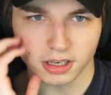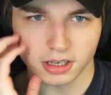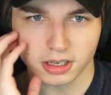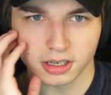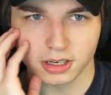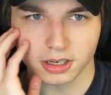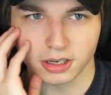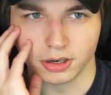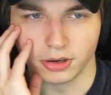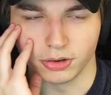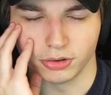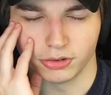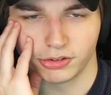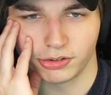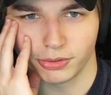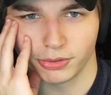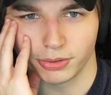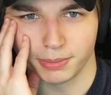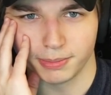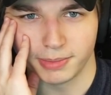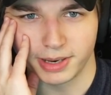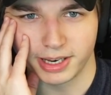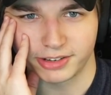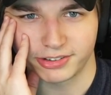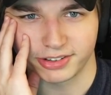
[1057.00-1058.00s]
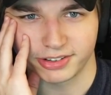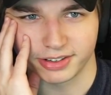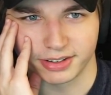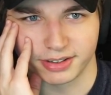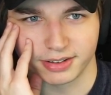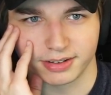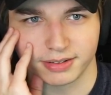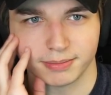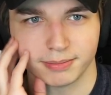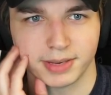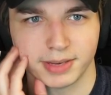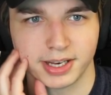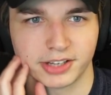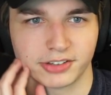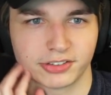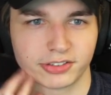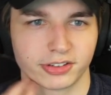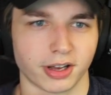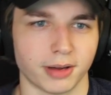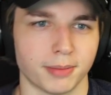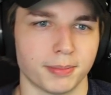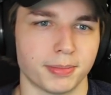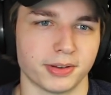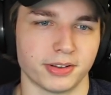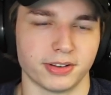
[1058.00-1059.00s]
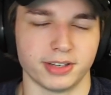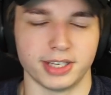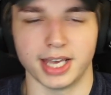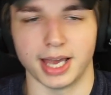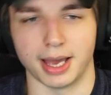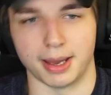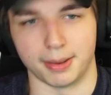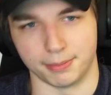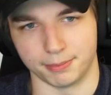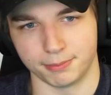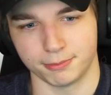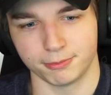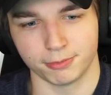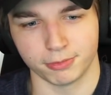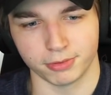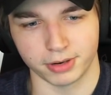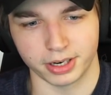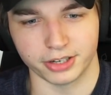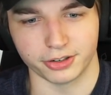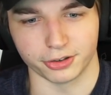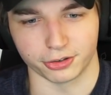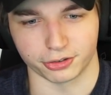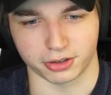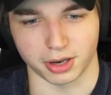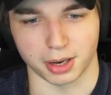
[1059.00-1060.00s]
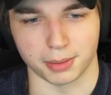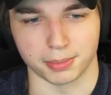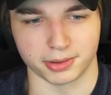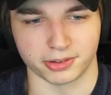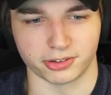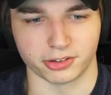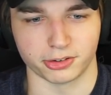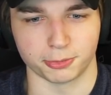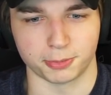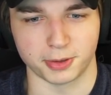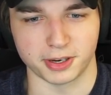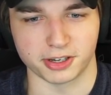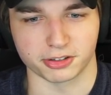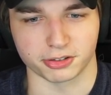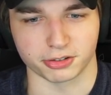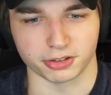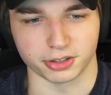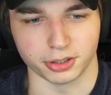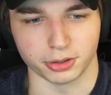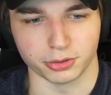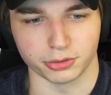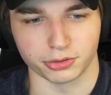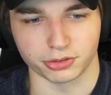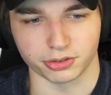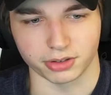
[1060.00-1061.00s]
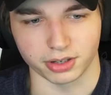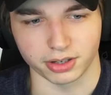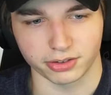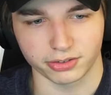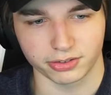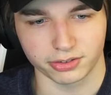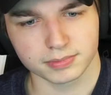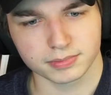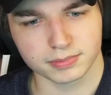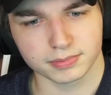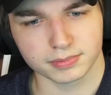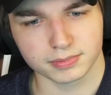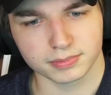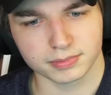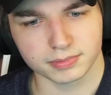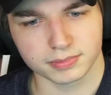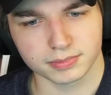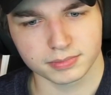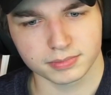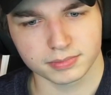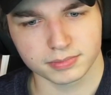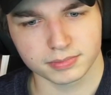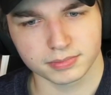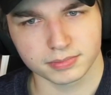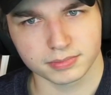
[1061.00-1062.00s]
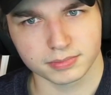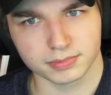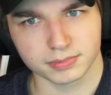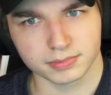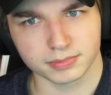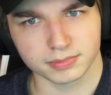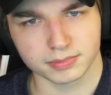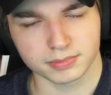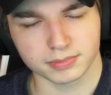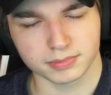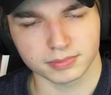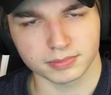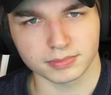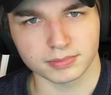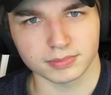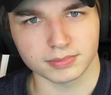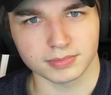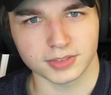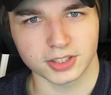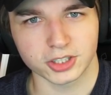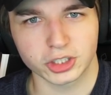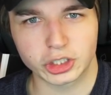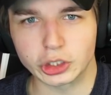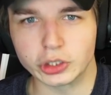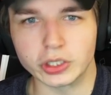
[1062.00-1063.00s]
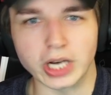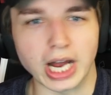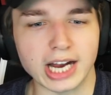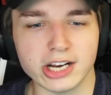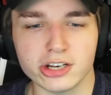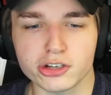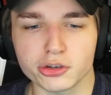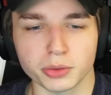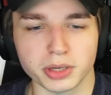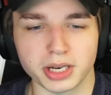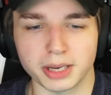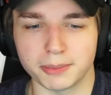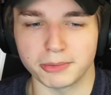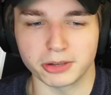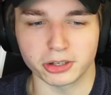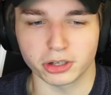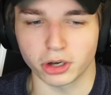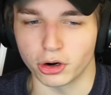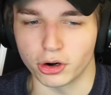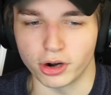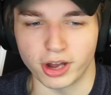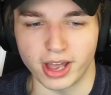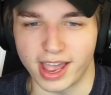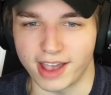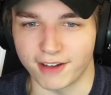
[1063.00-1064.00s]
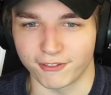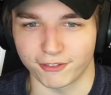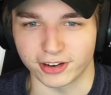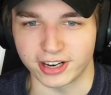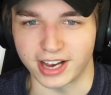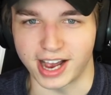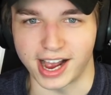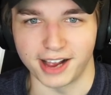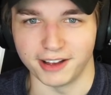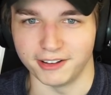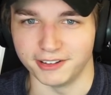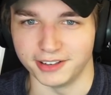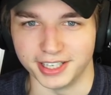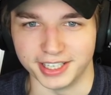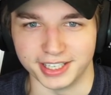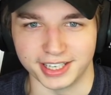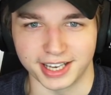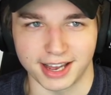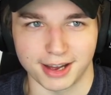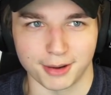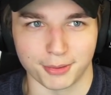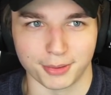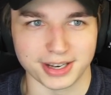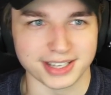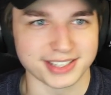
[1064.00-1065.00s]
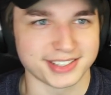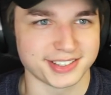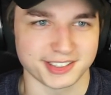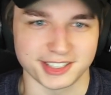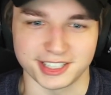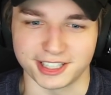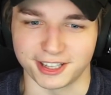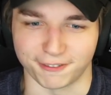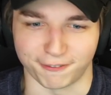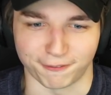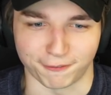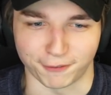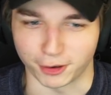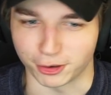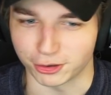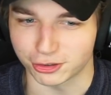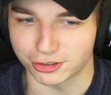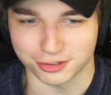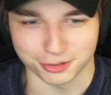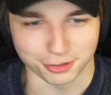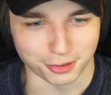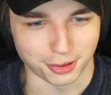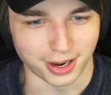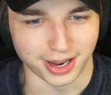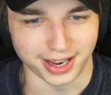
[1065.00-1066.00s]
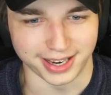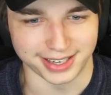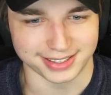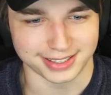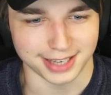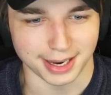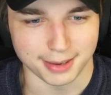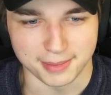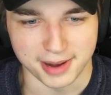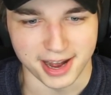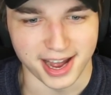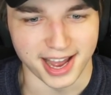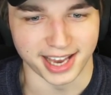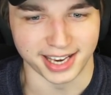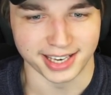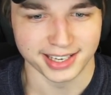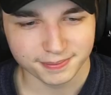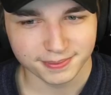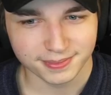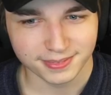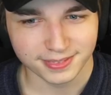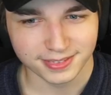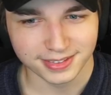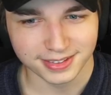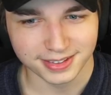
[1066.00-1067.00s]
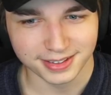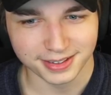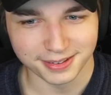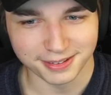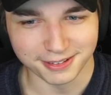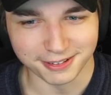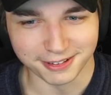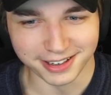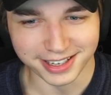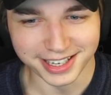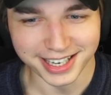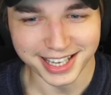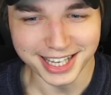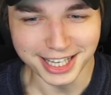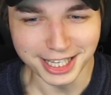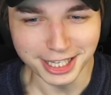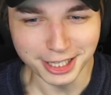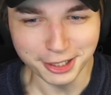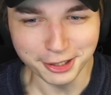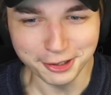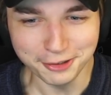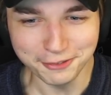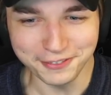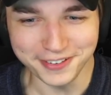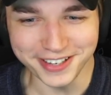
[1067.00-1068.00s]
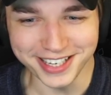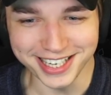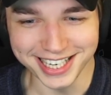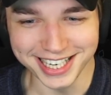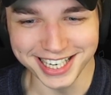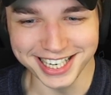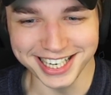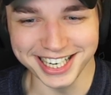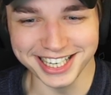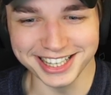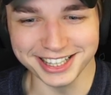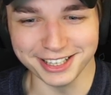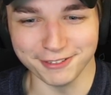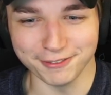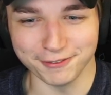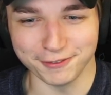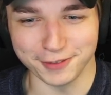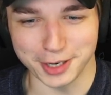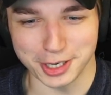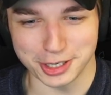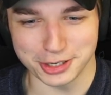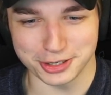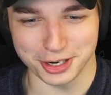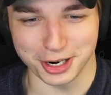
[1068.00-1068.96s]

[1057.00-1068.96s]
Oh, so it makes it makes compass. Yeah, renders compass is basically useless. Mm. Dude, I just want them to go to every island. I want to see the first one. Come on. Look Luffy eating the fish